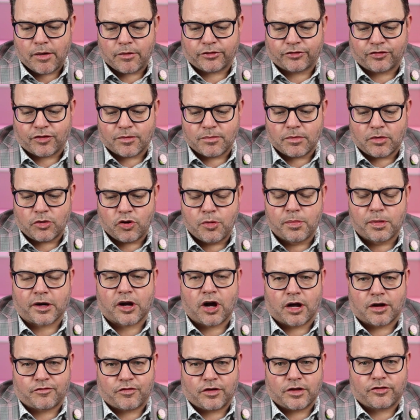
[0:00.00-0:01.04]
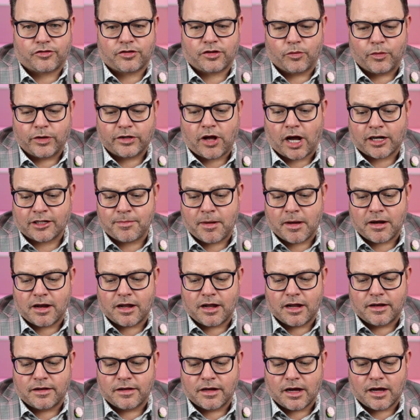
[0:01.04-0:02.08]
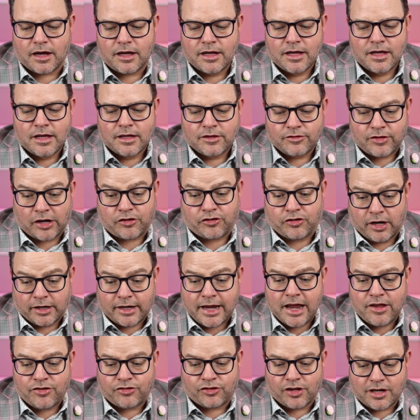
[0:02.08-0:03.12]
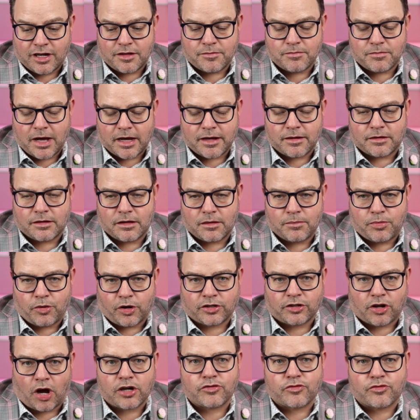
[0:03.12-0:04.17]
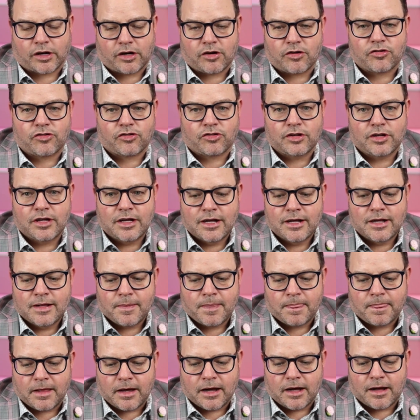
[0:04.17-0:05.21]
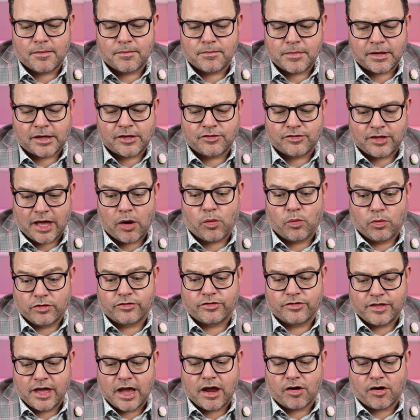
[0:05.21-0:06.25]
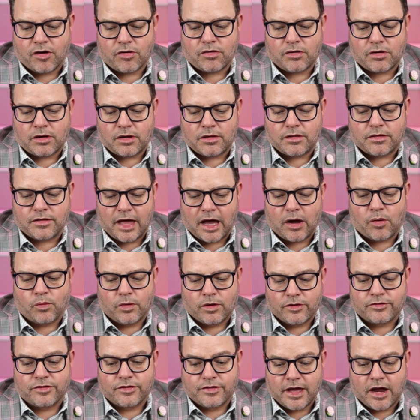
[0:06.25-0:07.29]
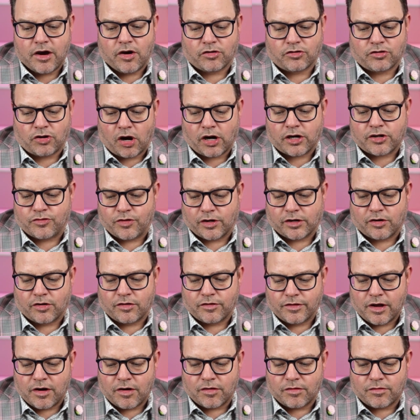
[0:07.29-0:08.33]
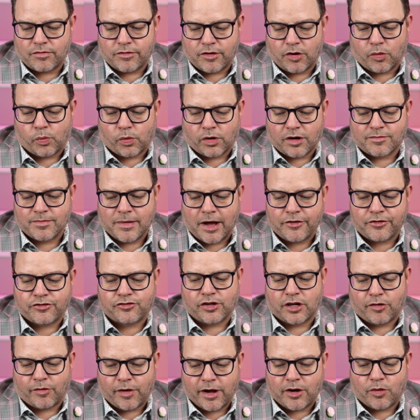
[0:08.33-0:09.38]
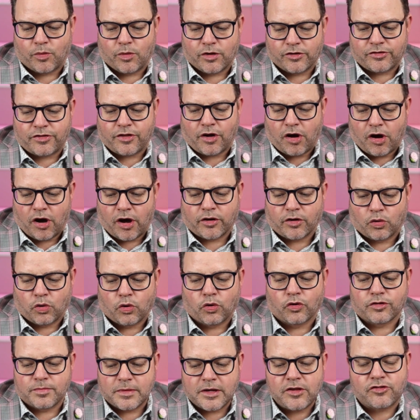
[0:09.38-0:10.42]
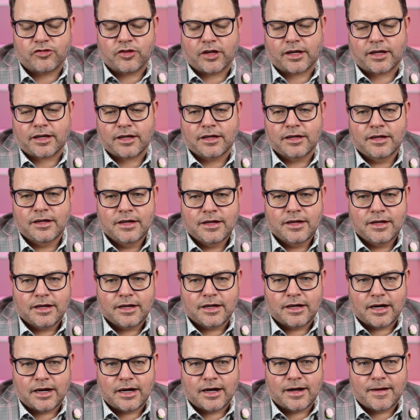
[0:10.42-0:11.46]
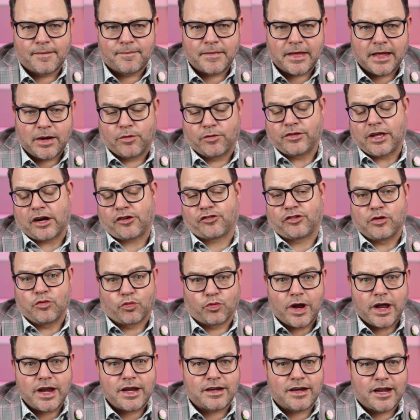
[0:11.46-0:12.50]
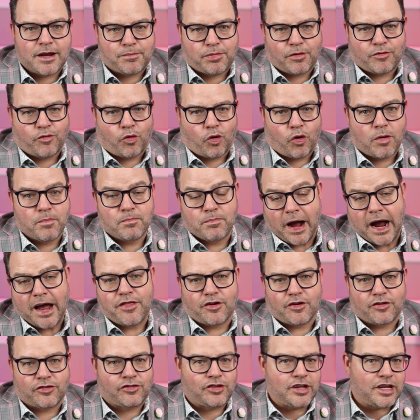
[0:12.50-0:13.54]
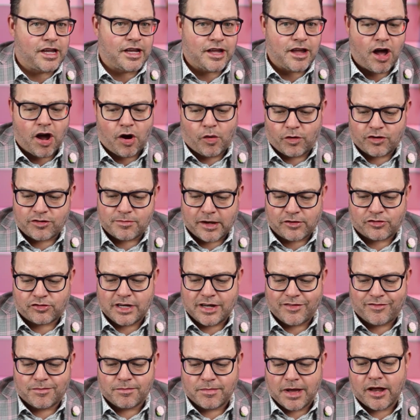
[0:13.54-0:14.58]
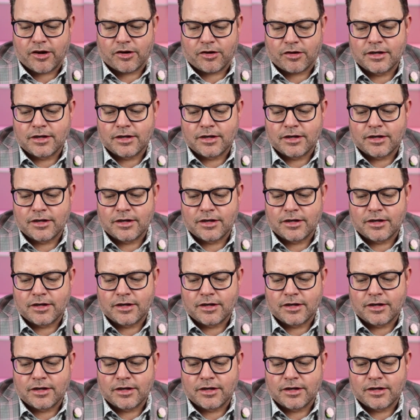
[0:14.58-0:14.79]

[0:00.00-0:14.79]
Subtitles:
from Uber conference. We talked about it in. It's actually a case study in my book, Talk Triggers, because that was their talk trigger, their word of mouth generator was the on hold music, and it was actually written and performed by their CEO, which makes it even better.